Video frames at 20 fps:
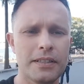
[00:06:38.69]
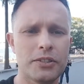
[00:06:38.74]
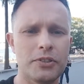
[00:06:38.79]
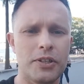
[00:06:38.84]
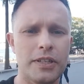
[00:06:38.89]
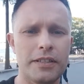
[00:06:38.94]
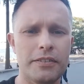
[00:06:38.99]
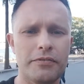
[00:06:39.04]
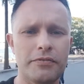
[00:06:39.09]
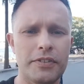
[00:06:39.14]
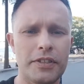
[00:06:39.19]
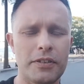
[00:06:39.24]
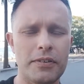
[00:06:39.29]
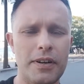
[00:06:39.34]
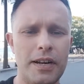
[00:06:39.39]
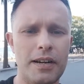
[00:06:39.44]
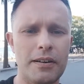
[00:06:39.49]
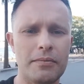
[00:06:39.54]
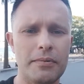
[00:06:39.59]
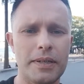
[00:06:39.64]
Trying to figure
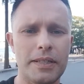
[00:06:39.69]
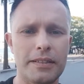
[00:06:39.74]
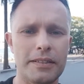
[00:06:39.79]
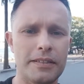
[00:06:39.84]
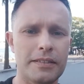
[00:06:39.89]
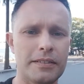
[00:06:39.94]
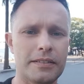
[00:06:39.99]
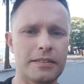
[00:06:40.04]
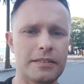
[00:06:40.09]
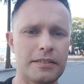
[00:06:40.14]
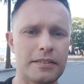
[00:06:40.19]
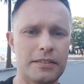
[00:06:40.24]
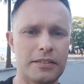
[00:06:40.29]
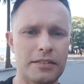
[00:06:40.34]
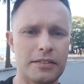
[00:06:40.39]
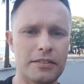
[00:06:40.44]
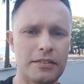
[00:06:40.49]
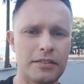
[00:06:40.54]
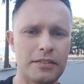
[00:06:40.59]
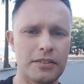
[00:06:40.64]
out whether
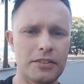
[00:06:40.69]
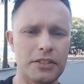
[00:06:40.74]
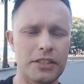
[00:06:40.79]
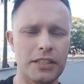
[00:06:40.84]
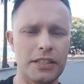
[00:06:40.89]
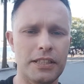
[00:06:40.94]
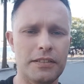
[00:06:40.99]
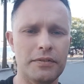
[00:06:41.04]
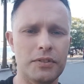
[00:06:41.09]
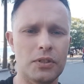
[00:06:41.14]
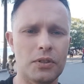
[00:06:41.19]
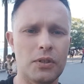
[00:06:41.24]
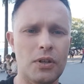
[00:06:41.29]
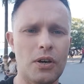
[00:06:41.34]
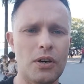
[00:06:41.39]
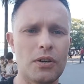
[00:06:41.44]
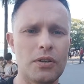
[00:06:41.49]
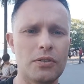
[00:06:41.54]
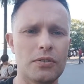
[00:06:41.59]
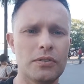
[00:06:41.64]
she lives
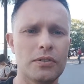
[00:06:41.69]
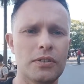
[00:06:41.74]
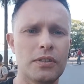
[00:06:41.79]
alone.